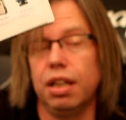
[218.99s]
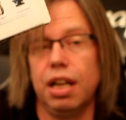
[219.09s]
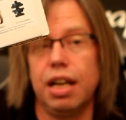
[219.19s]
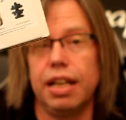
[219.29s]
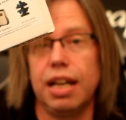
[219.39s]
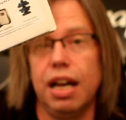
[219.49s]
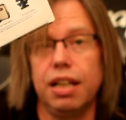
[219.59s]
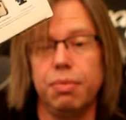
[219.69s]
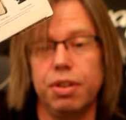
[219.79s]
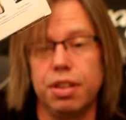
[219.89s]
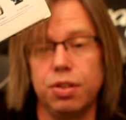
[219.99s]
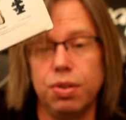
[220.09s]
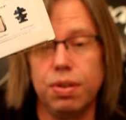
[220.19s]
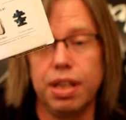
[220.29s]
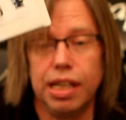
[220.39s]
and I got it within
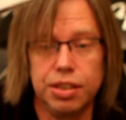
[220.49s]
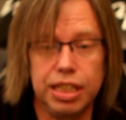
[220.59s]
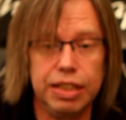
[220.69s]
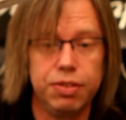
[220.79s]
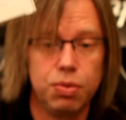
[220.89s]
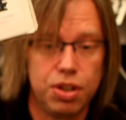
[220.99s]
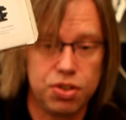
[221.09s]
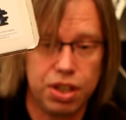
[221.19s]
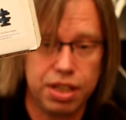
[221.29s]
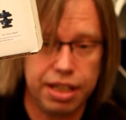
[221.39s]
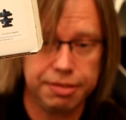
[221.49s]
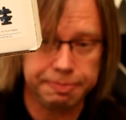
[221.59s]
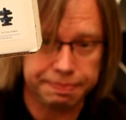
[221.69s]
2 days, even on a Sunday.